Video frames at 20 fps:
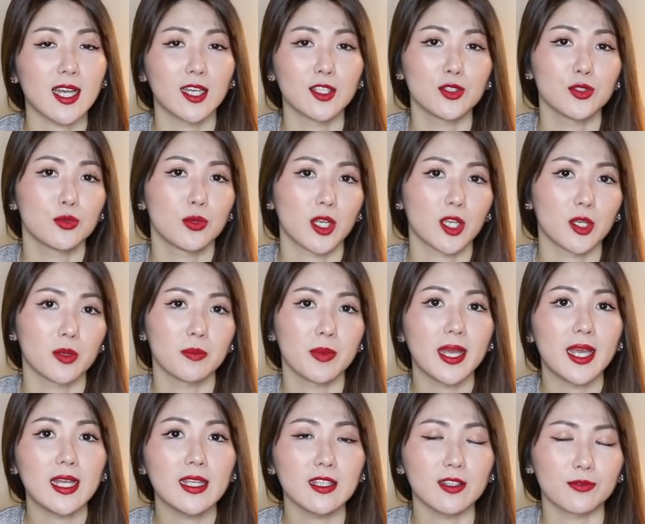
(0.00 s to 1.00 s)
I do
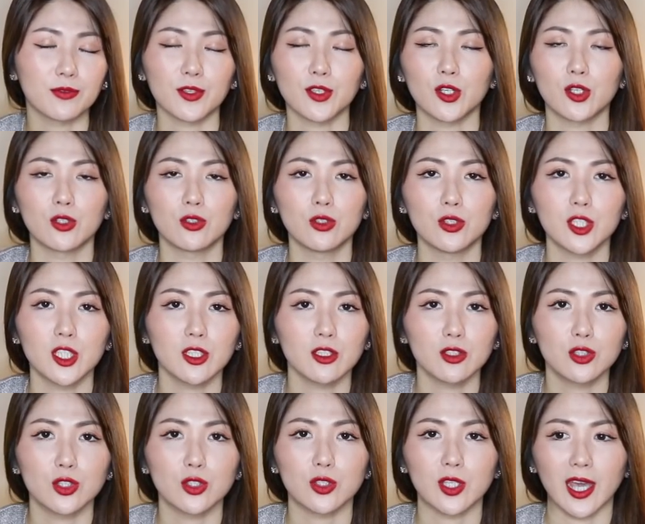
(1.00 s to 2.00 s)
recommend if you're
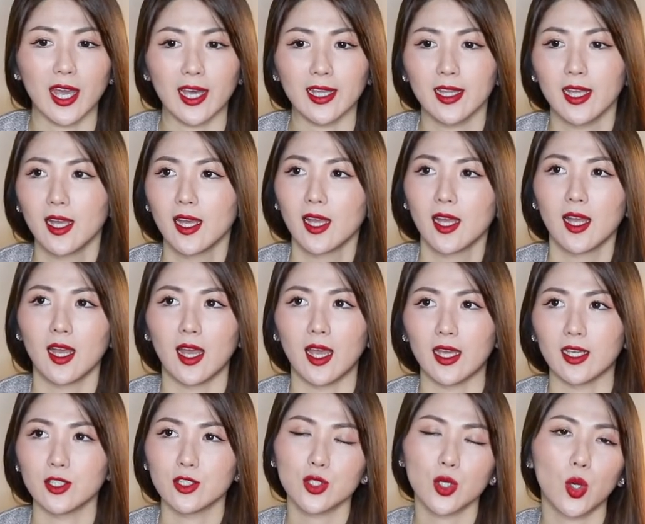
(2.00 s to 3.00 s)
looking to get
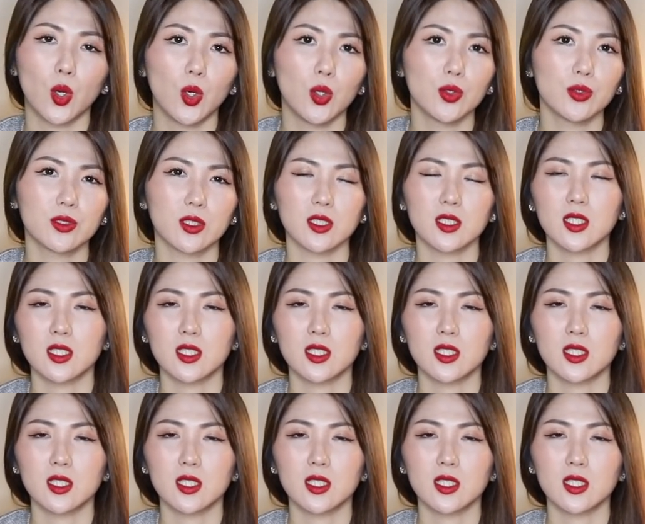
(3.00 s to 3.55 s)
a tote,